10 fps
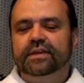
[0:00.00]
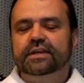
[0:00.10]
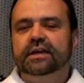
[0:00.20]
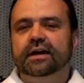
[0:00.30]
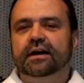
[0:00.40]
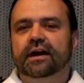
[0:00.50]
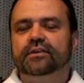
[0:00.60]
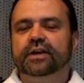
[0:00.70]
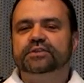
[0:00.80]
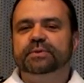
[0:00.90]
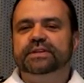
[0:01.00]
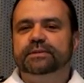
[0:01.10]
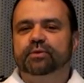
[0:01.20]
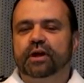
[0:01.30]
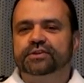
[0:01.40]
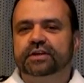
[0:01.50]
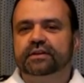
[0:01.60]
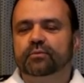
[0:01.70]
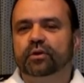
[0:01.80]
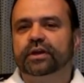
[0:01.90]
The uh, other HPT
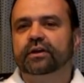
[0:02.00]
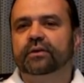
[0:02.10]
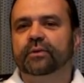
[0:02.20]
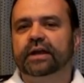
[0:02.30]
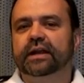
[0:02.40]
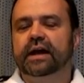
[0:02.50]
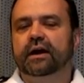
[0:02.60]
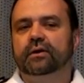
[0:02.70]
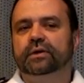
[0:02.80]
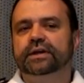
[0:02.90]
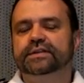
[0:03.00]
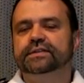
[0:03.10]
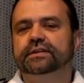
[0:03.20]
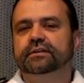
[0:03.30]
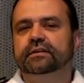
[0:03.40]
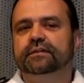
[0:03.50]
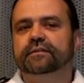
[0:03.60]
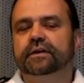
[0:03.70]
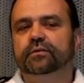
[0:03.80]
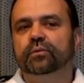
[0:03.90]
project I'm working on right now is a little
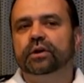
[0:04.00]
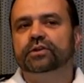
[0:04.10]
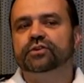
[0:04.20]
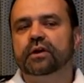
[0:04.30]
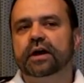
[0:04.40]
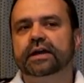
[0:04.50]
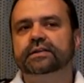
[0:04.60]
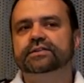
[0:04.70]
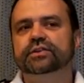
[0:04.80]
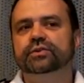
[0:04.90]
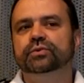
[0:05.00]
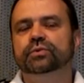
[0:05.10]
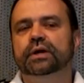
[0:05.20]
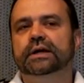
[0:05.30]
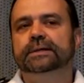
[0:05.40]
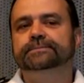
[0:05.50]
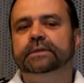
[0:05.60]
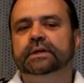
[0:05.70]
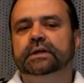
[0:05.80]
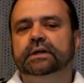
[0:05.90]
different. We're trying to uh, uh,
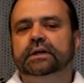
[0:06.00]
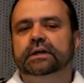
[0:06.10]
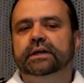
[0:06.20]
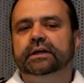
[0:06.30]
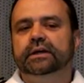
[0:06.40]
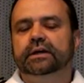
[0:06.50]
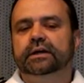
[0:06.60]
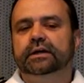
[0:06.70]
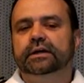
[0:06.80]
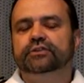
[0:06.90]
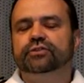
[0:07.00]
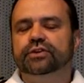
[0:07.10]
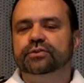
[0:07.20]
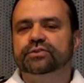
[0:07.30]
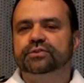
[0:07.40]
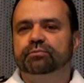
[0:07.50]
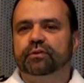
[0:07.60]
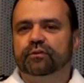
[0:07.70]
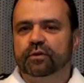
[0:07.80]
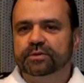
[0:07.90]
introduce
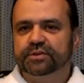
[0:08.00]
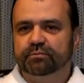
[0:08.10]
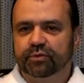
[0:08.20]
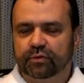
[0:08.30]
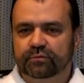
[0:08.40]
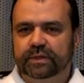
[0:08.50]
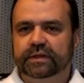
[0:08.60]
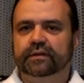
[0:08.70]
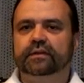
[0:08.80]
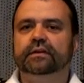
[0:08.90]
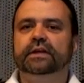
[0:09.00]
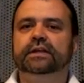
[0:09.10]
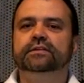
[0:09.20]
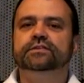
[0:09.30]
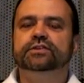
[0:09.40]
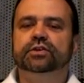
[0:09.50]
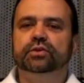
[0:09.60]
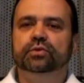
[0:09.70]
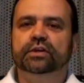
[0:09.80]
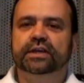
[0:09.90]
performance improvement
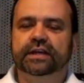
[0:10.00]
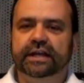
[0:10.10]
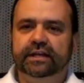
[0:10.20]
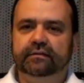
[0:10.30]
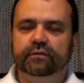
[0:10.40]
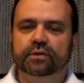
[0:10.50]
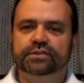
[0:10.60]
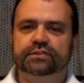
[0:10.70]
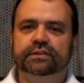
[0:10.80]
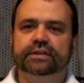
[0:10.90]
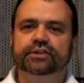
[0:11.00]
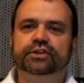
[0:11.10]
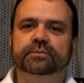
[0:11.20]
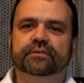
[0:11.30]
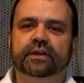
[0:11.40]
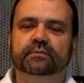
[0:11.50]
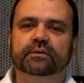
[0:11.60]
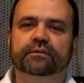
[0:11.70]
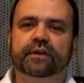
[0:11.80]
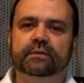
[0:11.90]
into the Canadian Forces Leadership
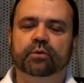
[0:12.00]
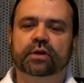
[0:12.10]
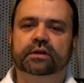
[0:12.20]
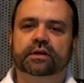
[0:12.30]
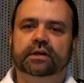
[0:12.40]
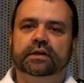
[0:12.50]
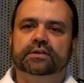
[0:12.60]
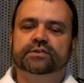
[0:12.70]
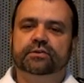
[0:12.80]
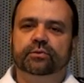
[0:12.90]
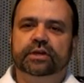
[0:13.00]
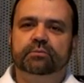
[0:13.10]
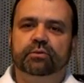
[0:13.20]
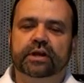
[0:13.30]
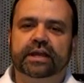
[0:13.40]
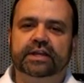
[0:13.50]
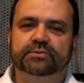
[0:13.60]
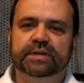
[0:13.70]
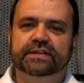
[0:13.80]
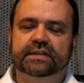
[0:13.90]
Development Framework so that we can bring
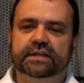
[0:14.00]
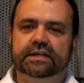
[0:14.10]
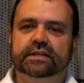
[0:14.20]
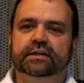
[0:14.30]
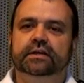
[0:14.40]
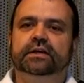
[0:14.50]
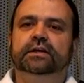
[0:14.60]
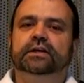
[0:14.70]
HPT